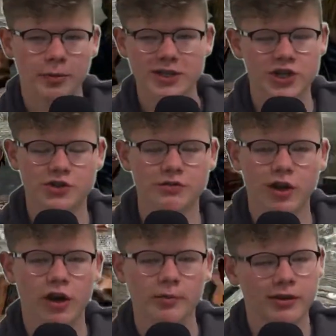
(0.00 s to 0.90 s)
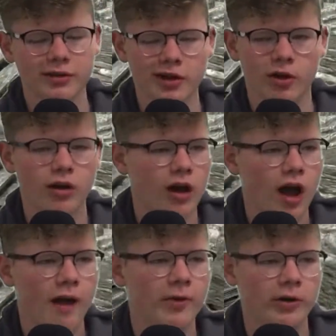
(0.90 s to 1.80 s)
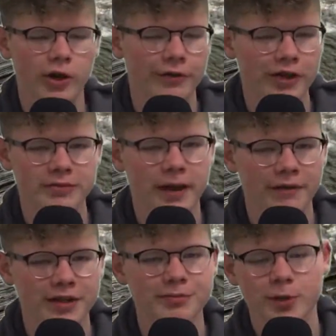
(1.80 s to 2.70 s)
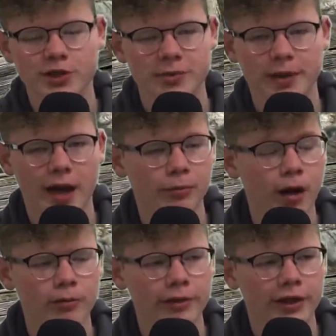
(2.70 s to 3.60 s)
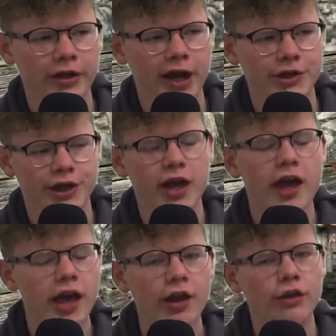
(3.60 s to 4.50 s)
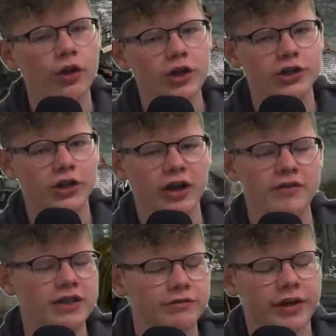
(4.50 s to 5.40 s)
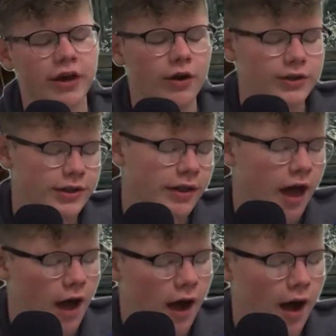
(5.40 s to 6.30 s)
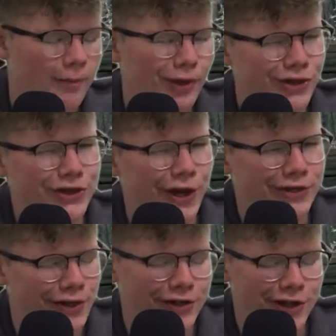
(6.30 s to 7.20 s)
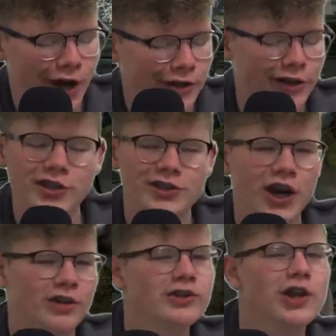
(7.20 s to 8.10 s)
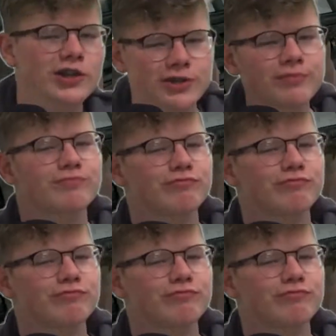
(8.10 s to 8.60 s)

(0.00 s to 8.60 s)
a PlayStation VR, but, you know, I've heard good things, bad things, mostly bad. Probably good, actually. It looks good. I've seen videos. Looks good. Looks good. Looks good. Looks